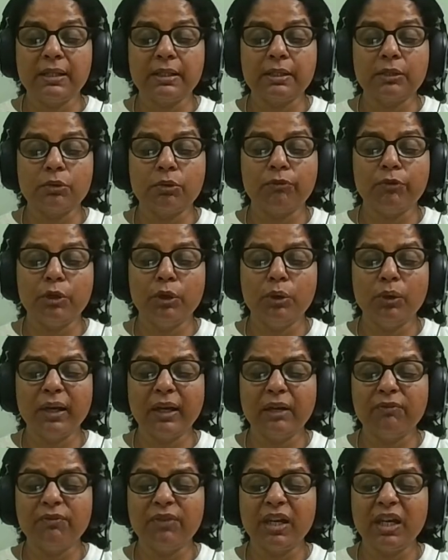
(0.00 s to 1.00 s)
So if you look
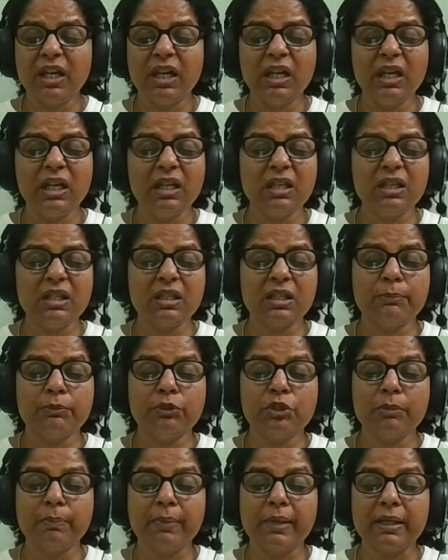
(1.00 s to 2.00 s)
at various
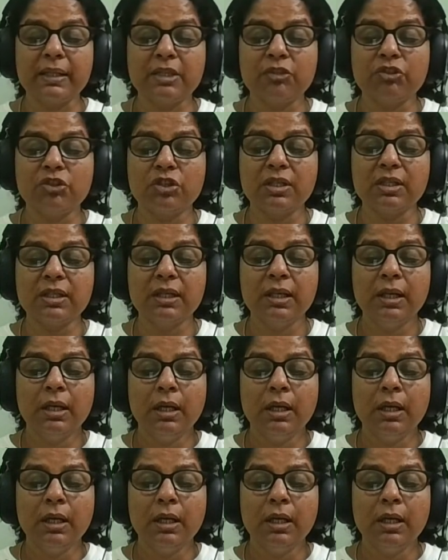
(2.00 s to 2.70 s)
scripture passages,